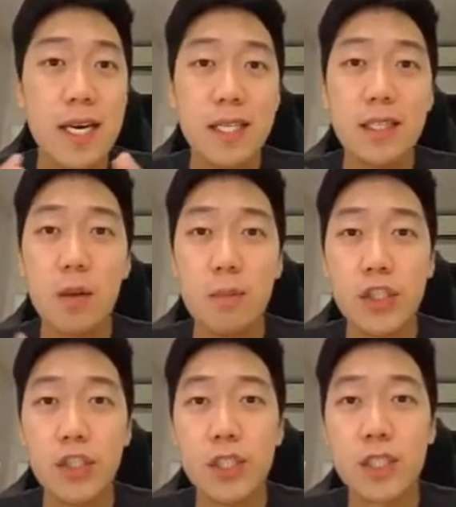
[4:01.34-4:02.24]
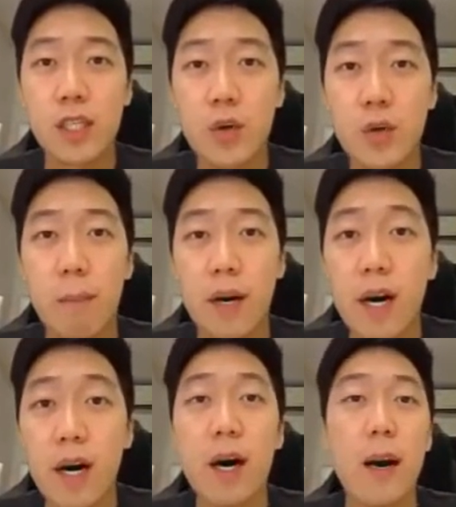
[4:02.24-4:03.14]
in commissions alone
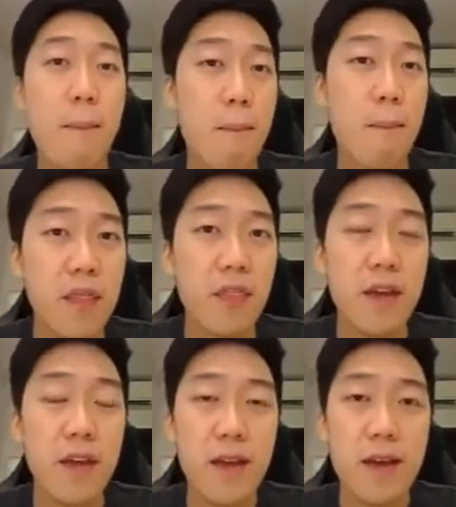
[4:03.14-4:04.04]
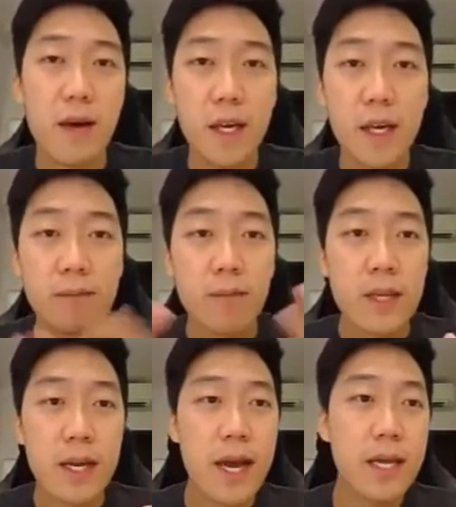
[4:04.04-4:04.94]
per month. Okay.
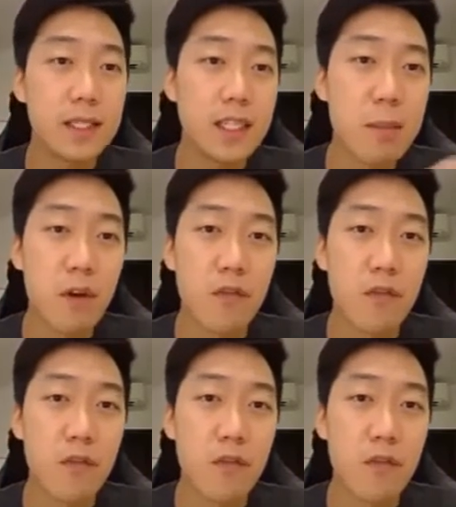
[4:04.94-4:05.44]
At the time